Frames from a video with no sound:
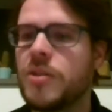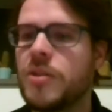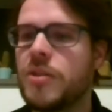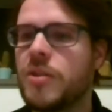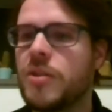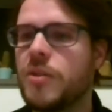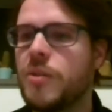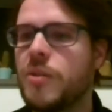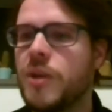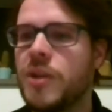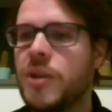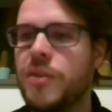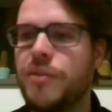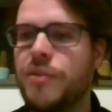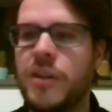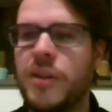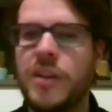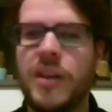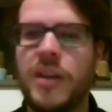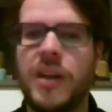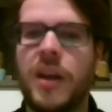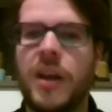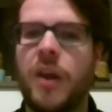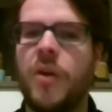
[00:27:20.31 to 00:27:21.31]
You know, what if a
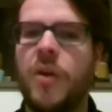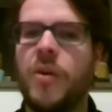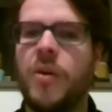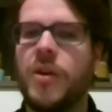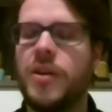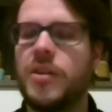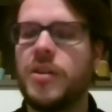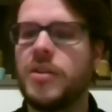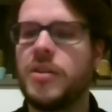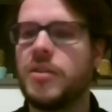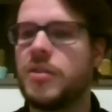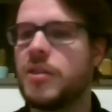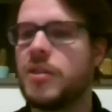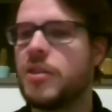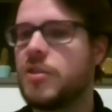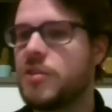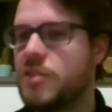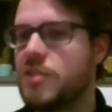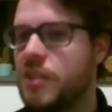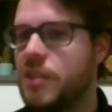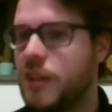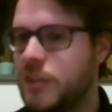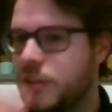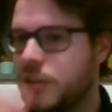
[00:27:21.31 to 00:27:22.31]
lawyer or a
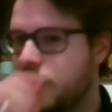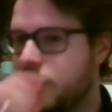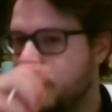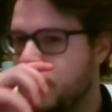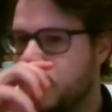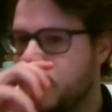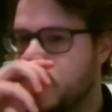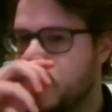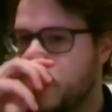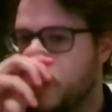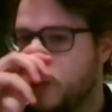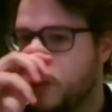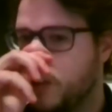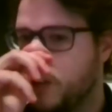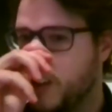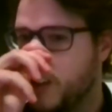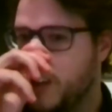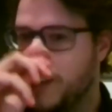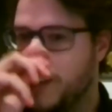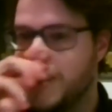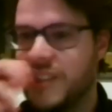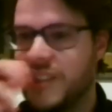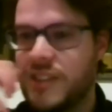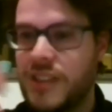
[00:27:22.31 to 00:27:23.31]
consultant wants to
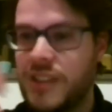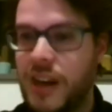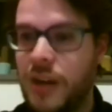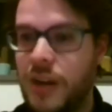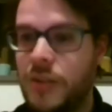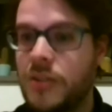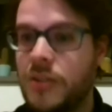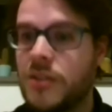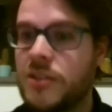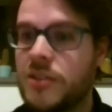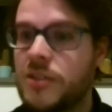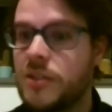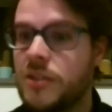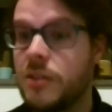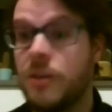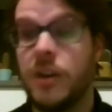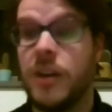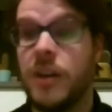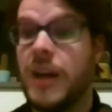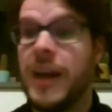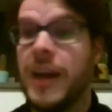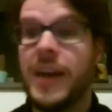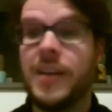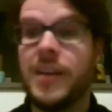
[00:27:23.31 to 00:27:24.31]
tokenize its hours, or
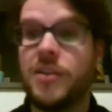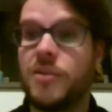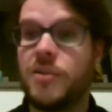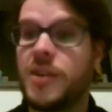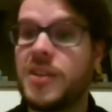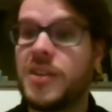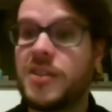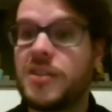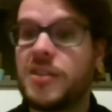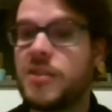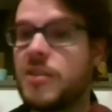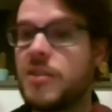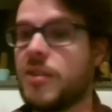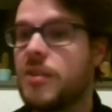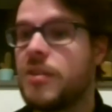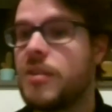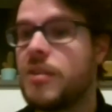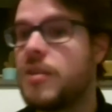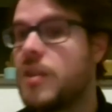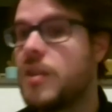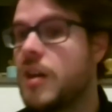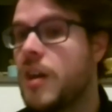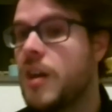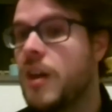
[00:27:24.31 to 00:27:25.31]
a hairdresser,
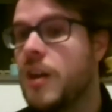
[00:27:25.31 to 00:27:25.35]
or,